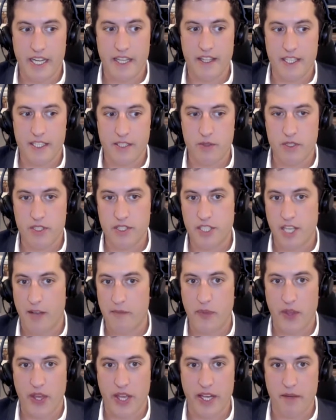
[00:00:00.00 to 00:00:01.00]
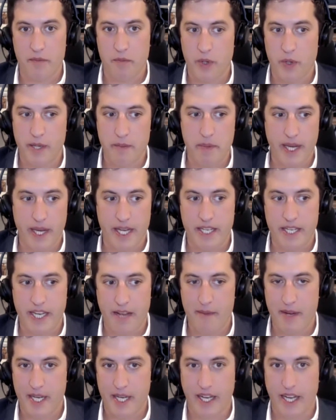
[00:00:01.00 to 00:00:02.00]
This was something
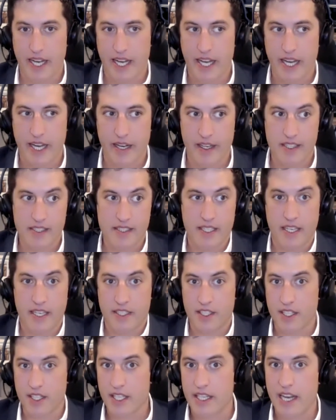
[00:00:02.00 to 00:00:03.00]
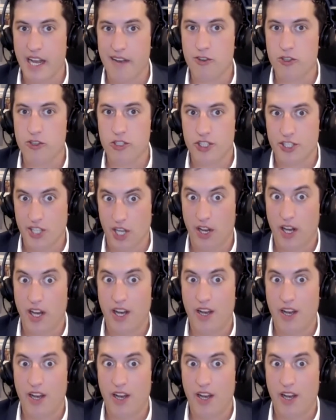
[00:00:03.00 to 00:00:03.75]
pre-pandemic I essentially never saw,